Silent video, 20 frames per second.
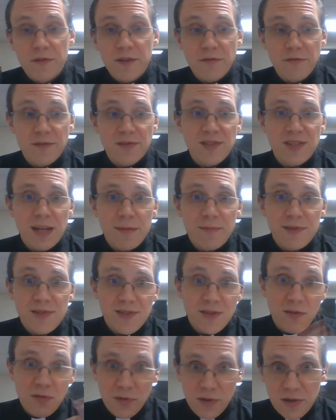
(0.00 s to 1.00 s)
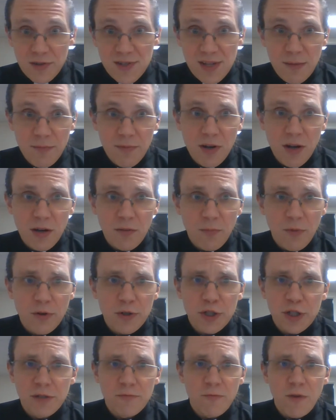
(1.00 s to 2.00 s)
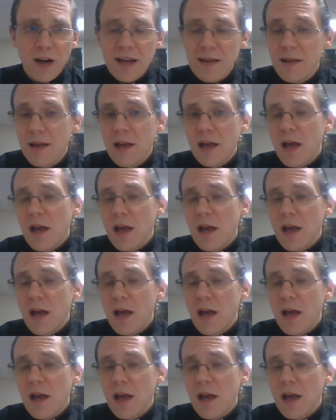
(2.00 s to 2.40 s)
different statements, including a statement on abortion, right?